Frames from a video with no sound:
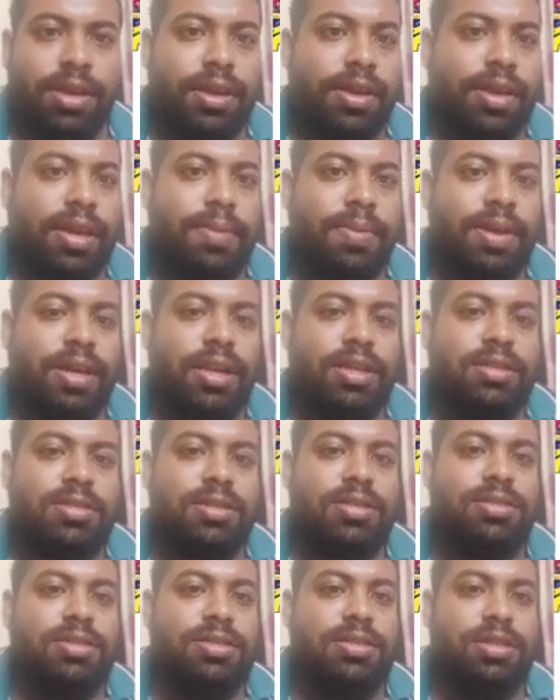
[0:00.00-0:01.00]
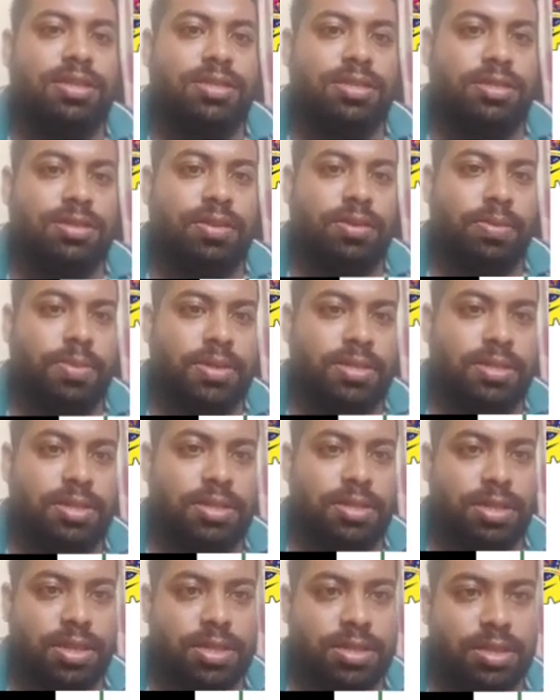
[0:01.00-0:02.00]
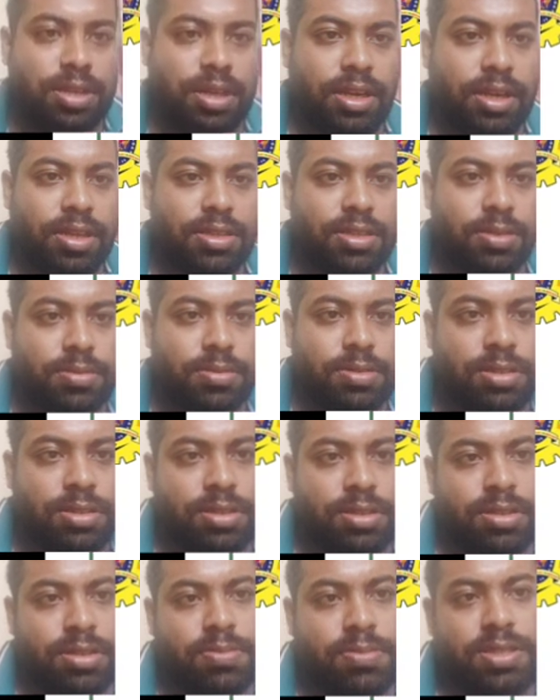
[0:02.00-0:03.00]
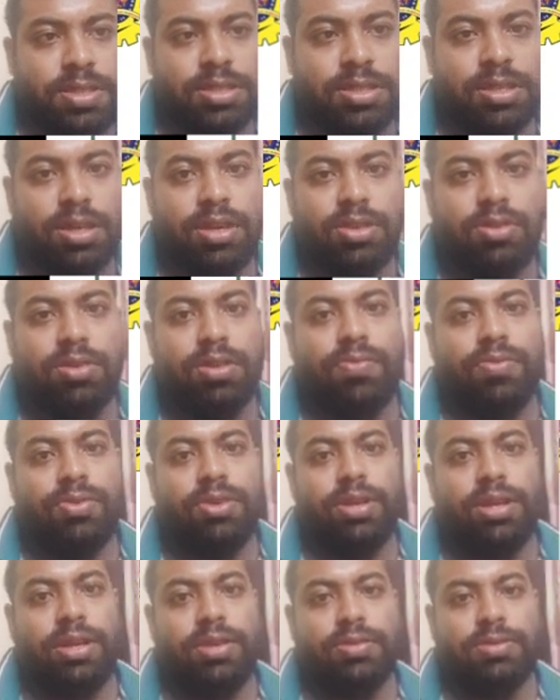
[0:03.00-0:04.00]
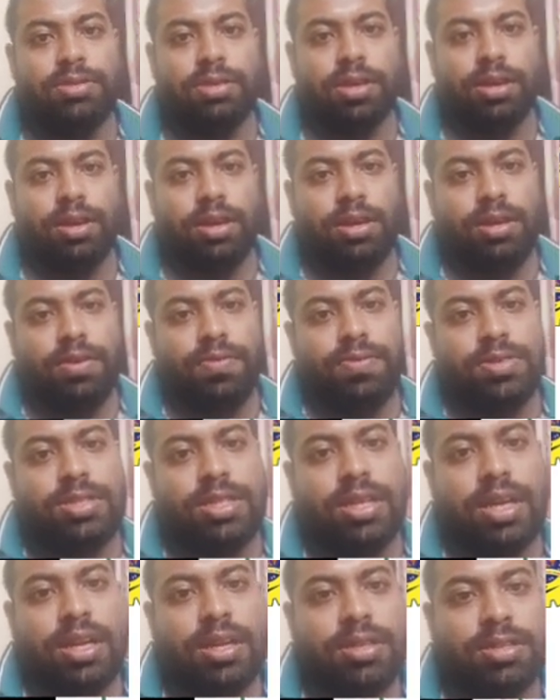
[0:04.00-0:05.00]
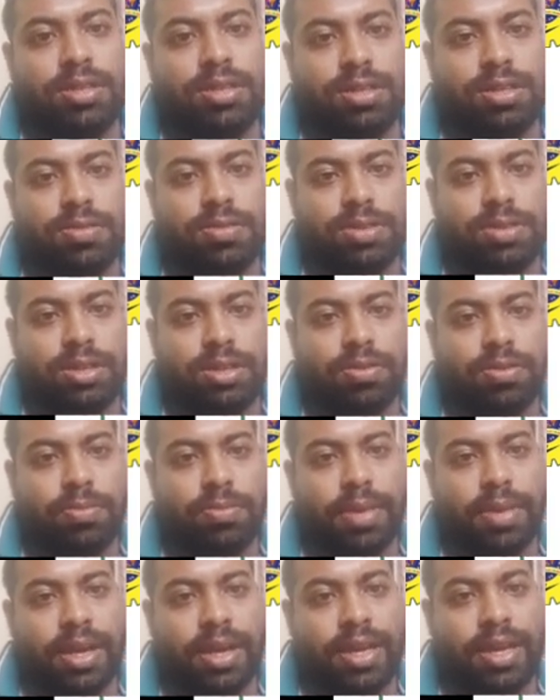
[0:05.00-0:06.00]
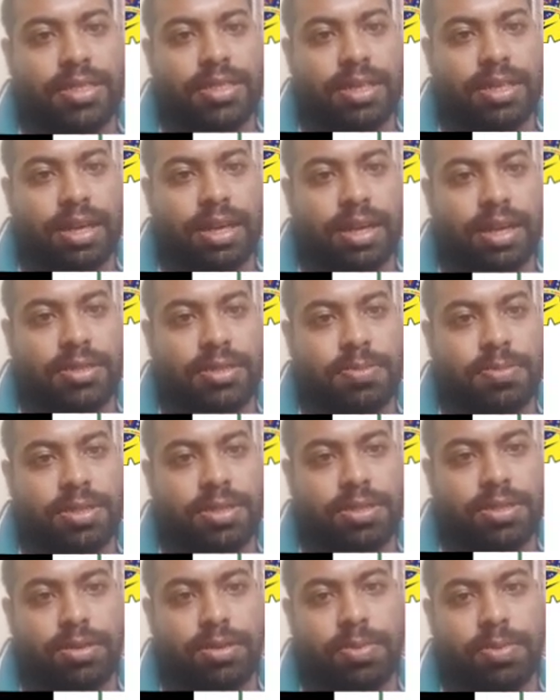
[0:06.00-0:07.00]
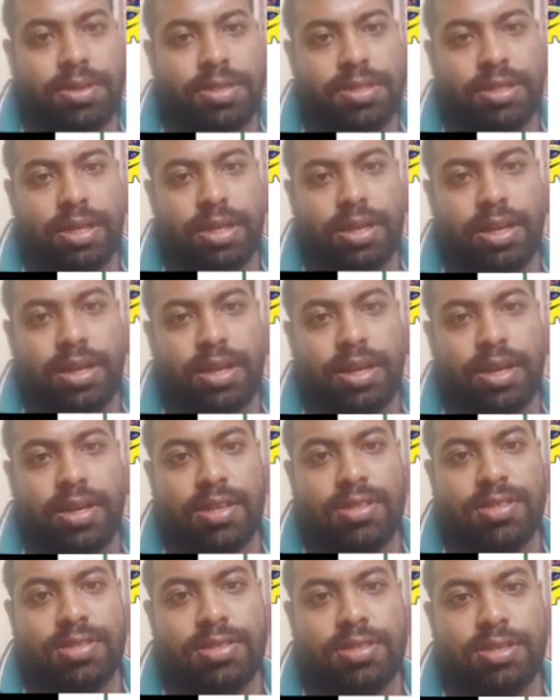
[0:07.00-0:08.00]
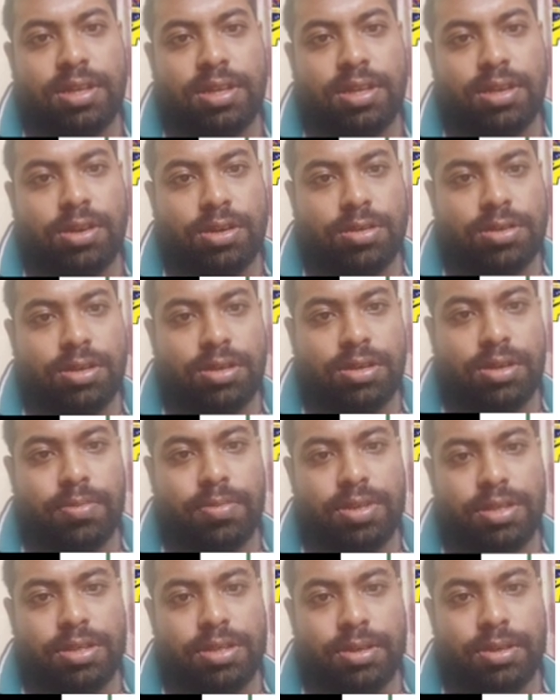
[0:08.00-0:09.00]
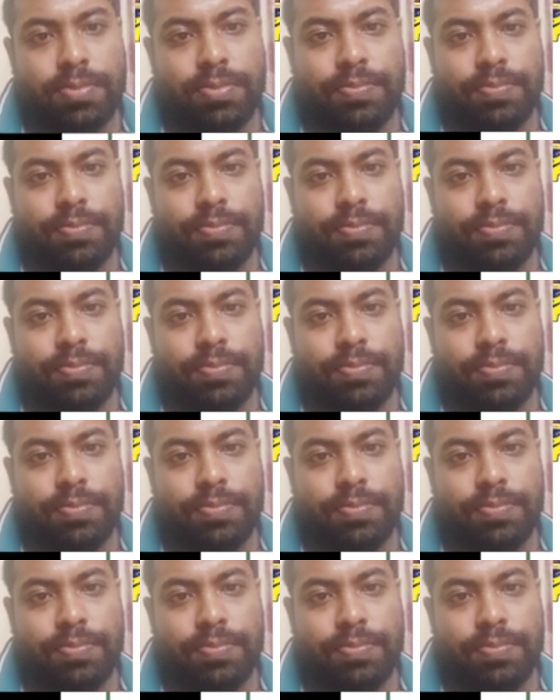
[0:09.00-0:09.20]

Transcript: chemical hazards such as pesticides, cleaning substances such as pest control and food additives, physical hazards which include packaging, glass, pest droppings, air, and allergens and cross contamination.